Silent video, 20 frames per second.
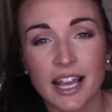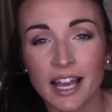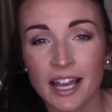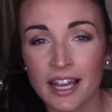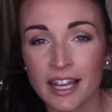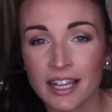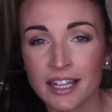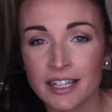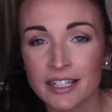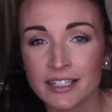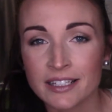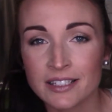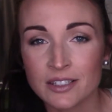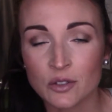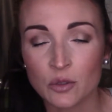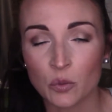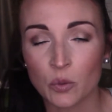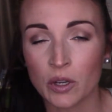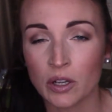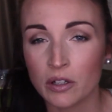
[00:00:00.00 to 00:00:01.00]
guys,
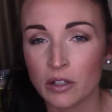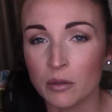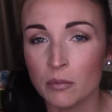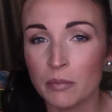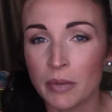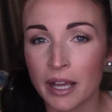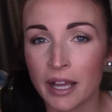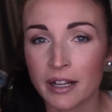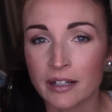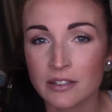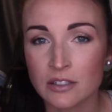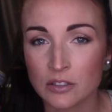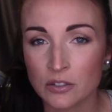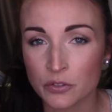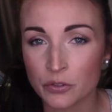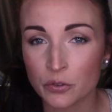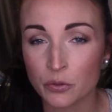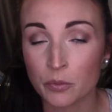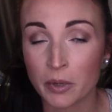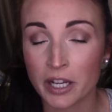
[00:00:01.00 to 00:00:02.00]
welcome back
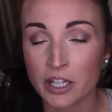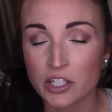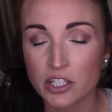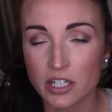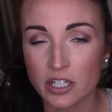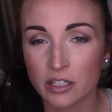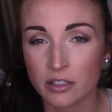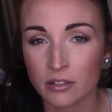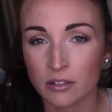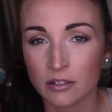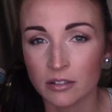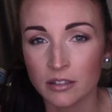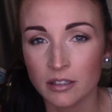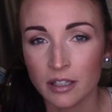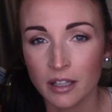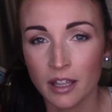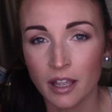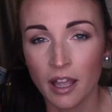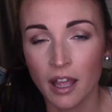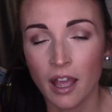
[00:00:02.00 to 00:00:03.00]
to my channel.
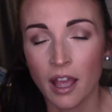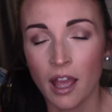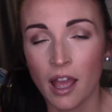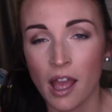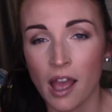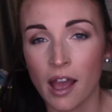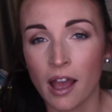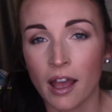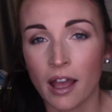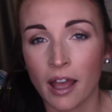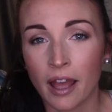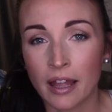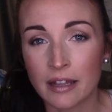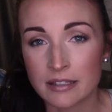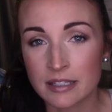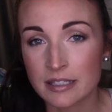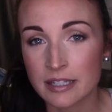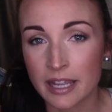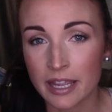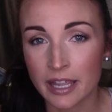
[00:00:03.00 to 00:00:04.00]

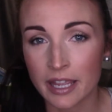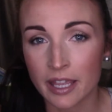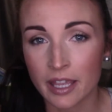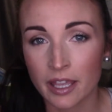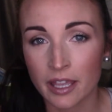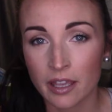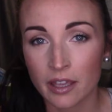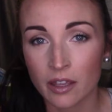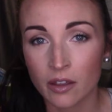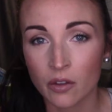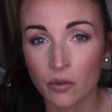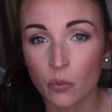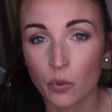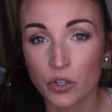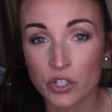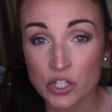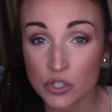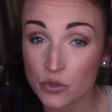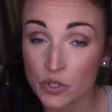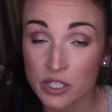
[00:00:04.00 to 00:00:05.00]
Today we're
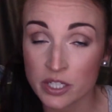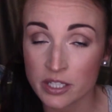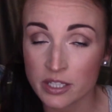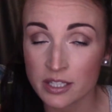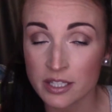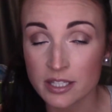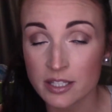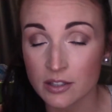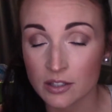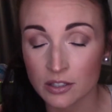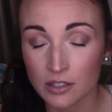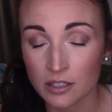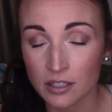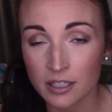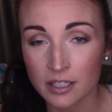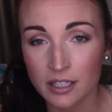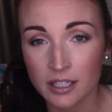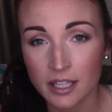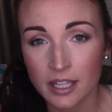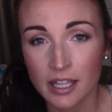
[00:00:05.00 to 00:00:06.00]
doing this
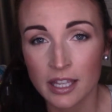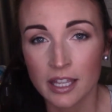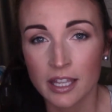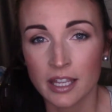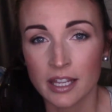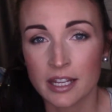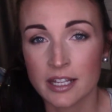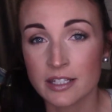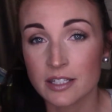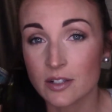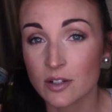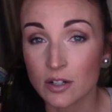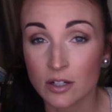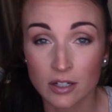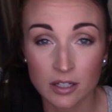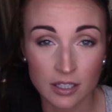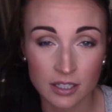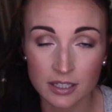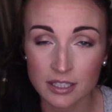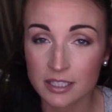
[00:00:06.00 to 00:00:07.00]
look. It's
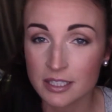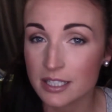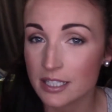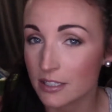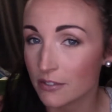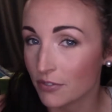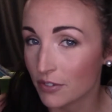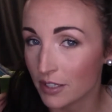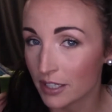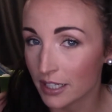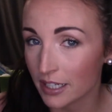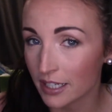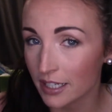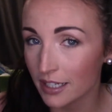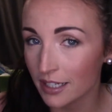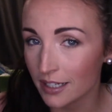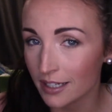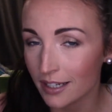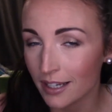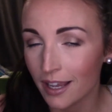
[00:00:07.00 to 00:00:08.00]
called the
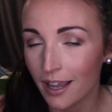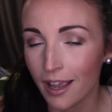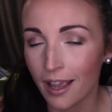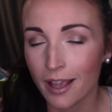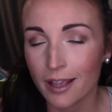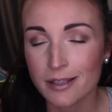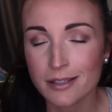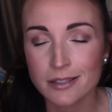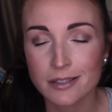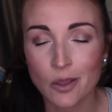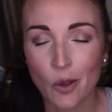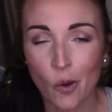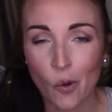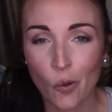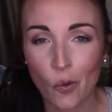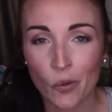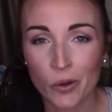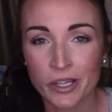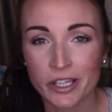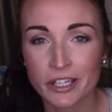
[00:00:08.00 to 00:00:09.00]
Tiffany.
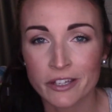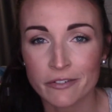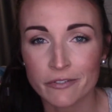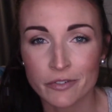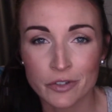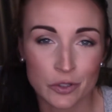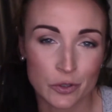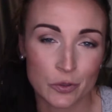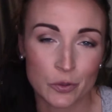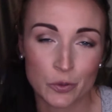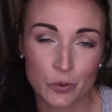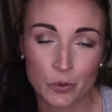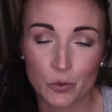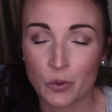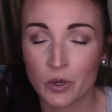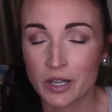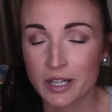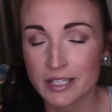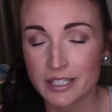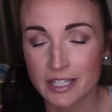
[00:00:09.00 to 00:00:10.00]
So if you
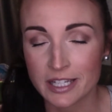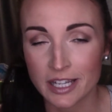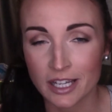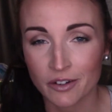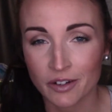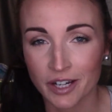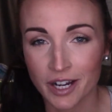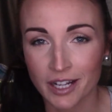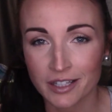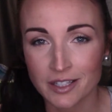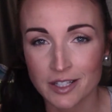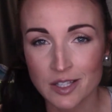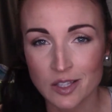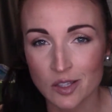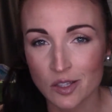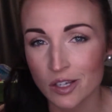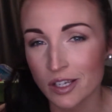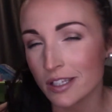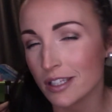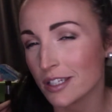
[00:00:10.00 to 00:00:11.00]
want to see how I got this
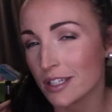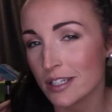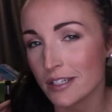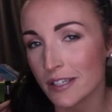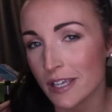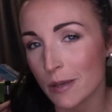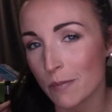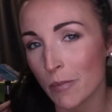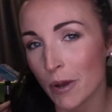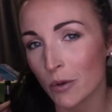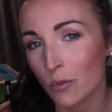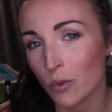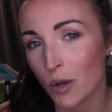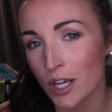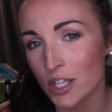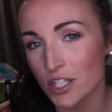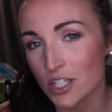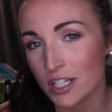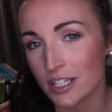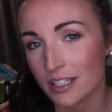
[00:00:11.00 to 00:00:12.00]
look, then just keep on
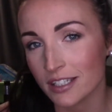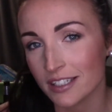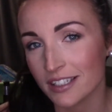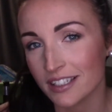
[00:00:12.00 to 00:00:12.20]
watching.